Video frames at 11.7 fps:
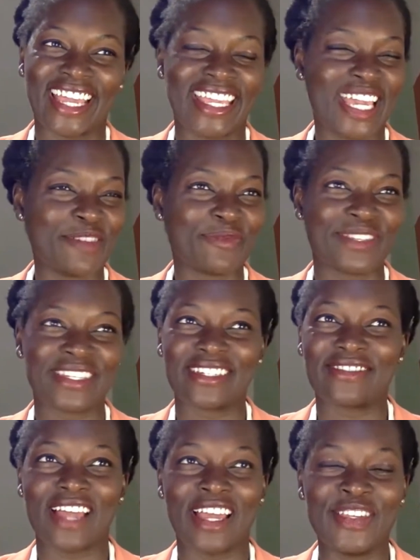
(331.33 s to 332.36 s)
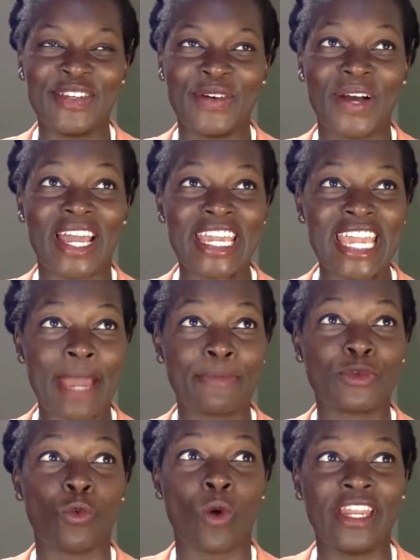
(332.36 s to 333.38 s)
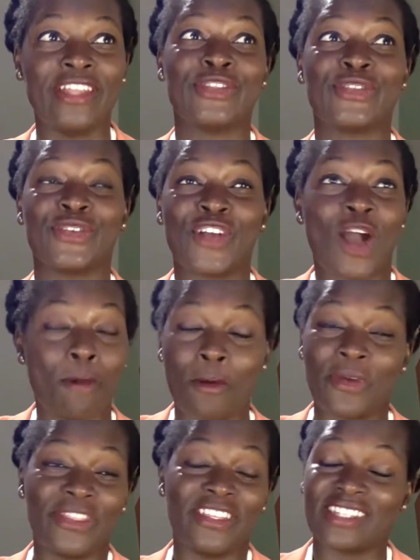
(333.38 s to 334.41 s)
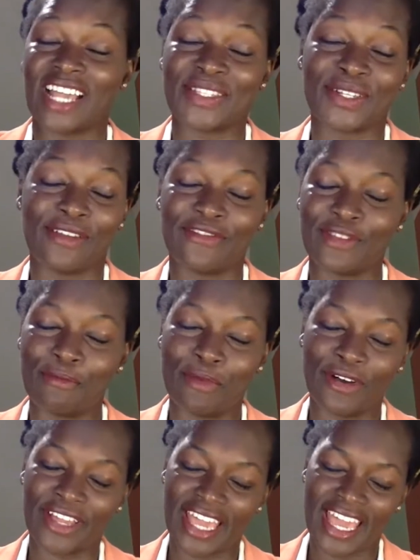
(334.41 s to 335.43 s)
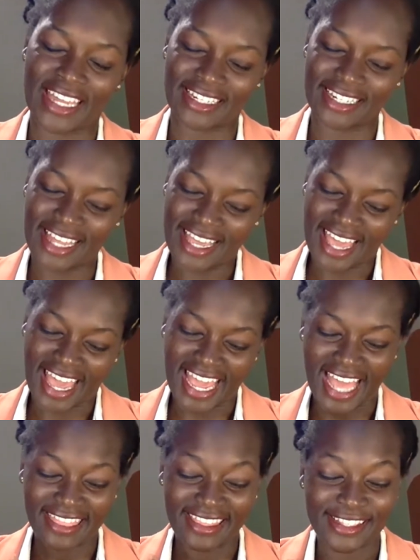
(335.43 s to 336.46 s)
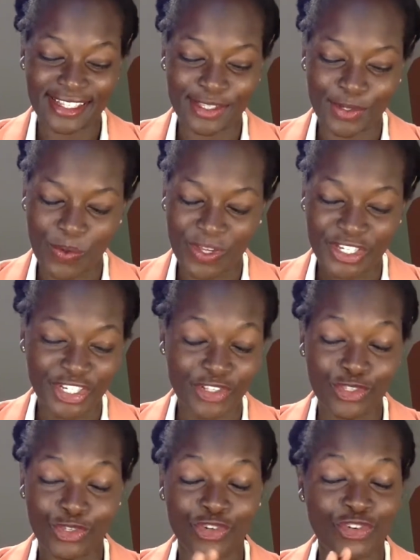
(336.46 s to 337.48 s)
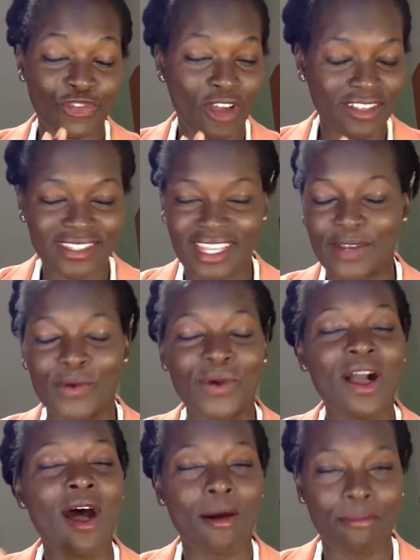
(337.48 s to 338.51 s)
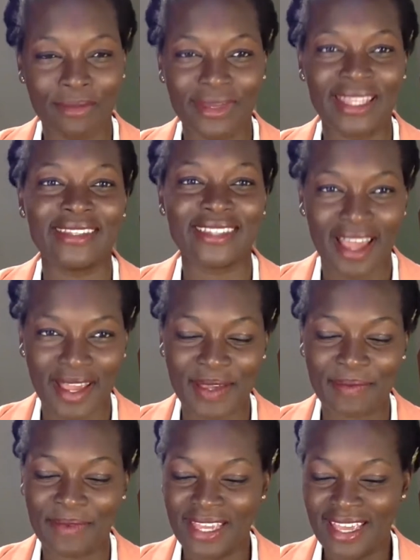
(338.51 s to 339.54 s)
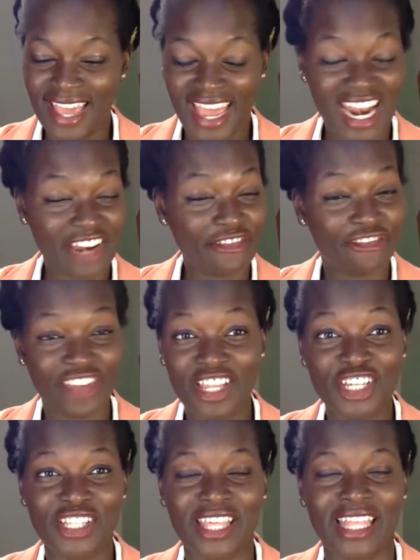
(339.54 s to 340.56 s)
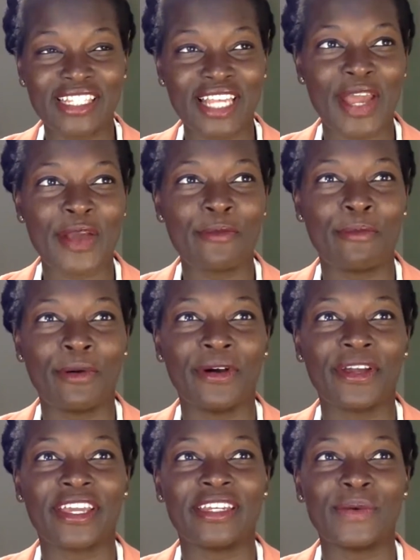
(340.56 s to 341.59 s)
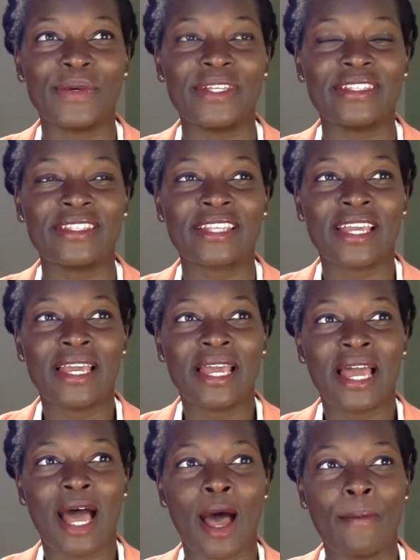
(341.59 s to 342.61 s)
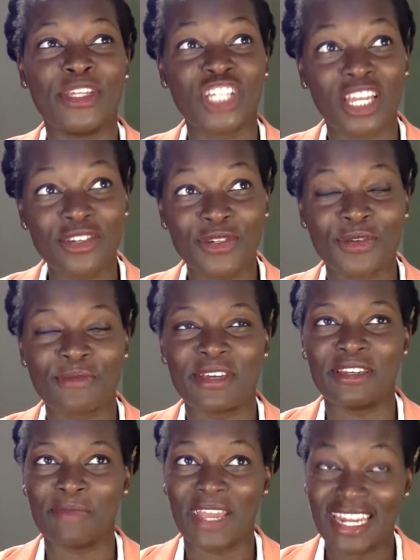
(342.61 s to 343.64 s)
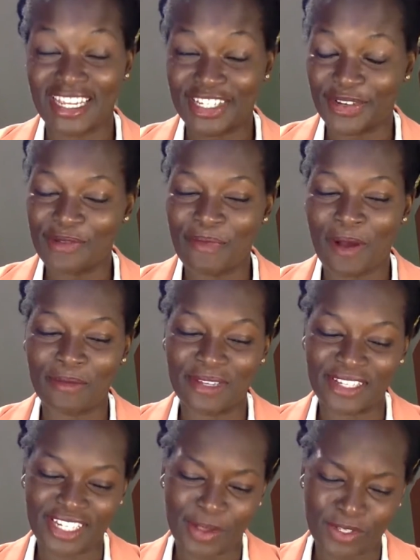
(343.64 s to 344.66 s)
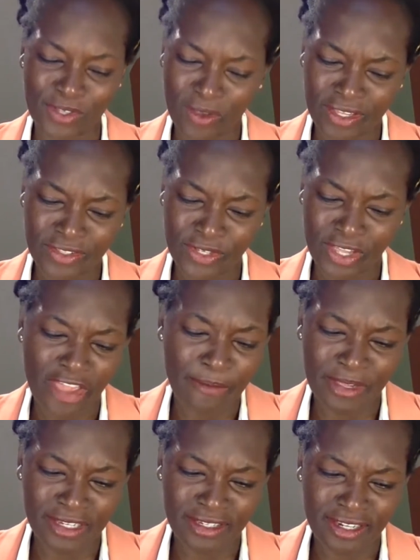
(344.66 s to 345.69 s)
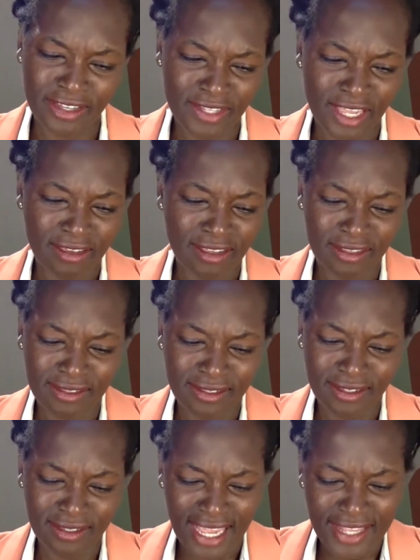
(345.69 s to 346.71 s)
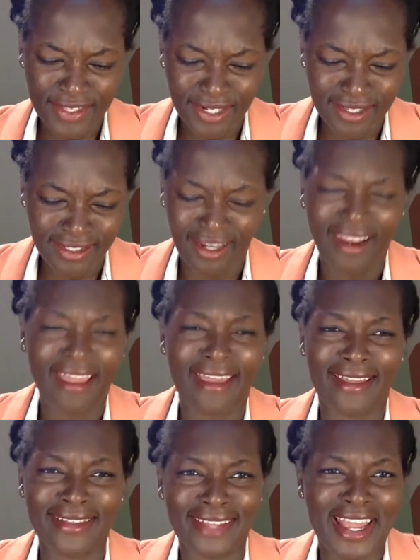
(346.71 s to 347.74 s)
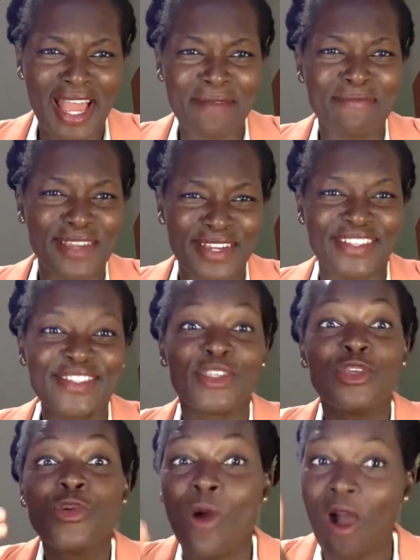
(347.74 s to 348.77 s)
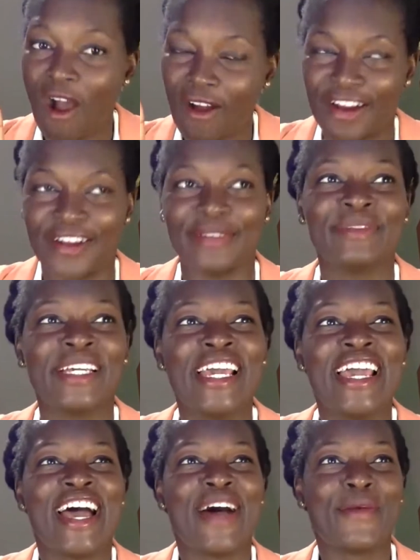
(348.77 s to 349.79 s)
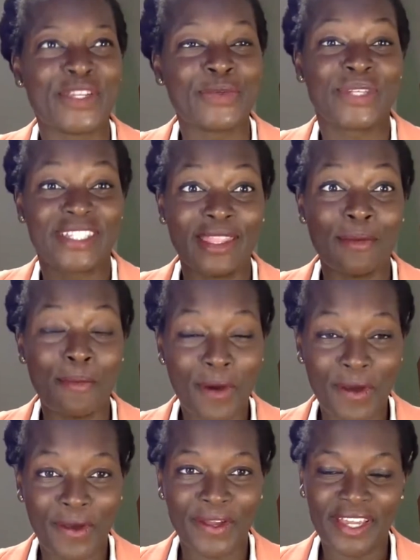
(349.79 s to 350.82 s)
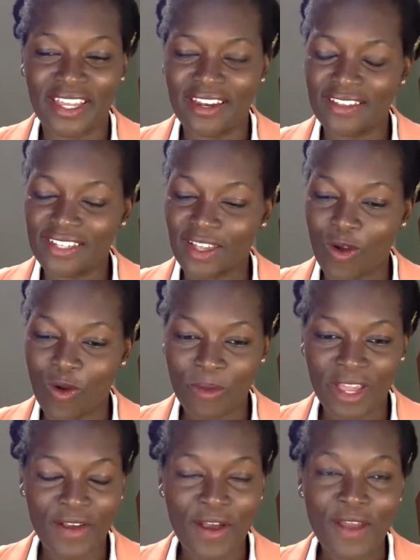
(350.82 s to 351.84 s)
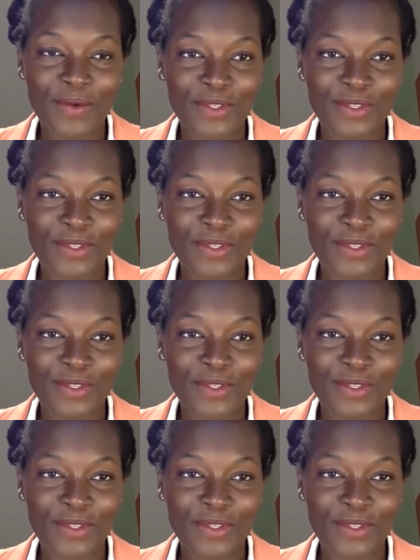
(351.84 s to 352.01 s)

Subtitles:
I kept wanting to come up with the title of the book, and I had this intuition to trust that it will come in time. And I'd finished the entire book, and it was a gentleman, my Nigerian publisher. I was talking to him, and he's like, "It's the title is clear. It's I am because you are," which was in the book. And I was like, "Oh my God!"